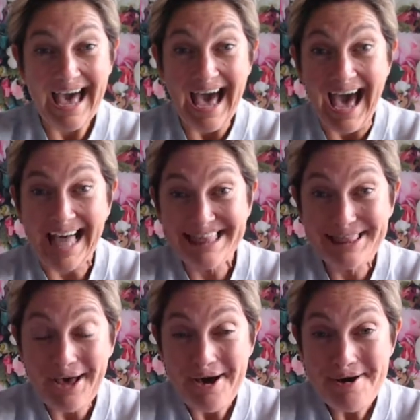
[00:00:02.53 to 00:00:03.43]

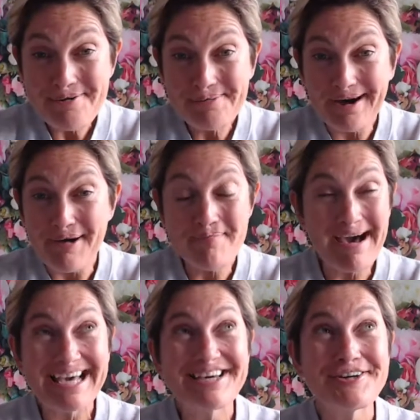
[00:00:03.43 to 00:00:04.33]
Hello,
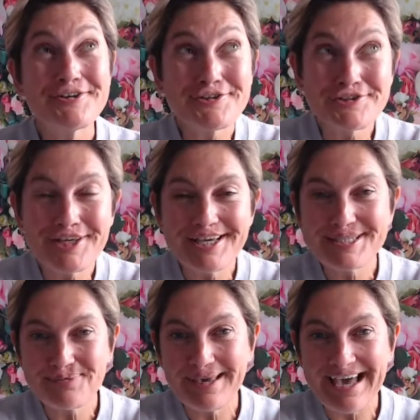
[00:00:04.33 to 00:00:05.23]
my goodness,
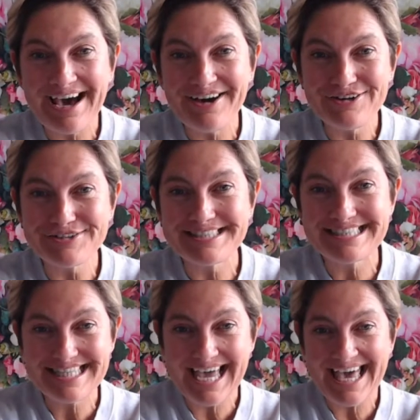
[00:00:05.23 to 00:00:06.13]
we are on
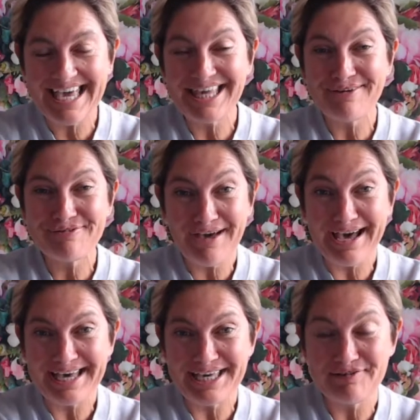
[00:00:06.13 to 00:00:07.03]
day
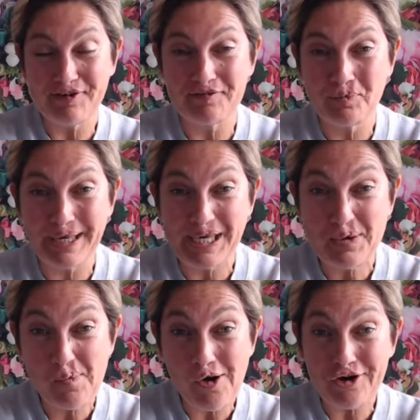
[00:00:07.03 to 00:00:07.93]
5 of week
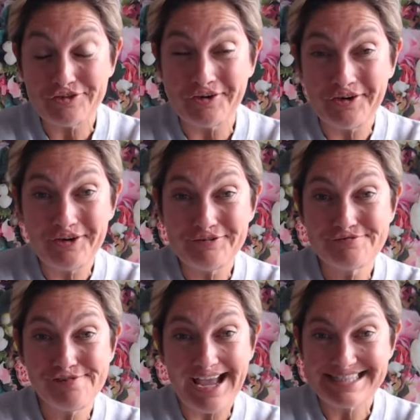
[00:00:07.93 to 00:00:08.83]
1
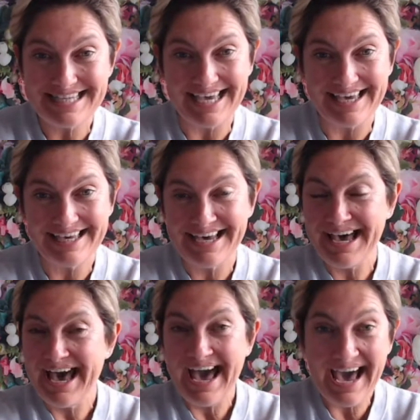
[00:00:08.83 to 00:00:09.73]
already.
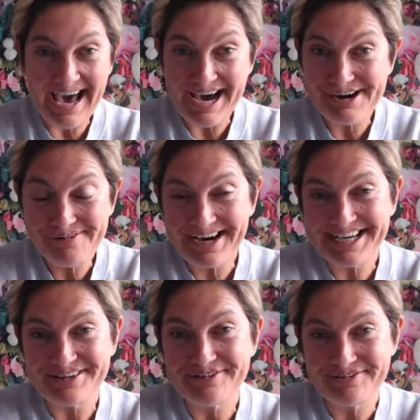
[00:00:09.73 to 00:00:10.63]
How are
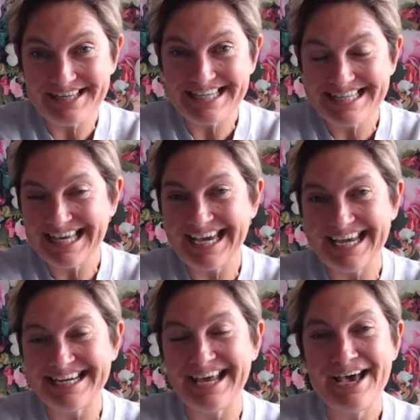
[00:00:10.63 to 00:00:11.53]
you feeling?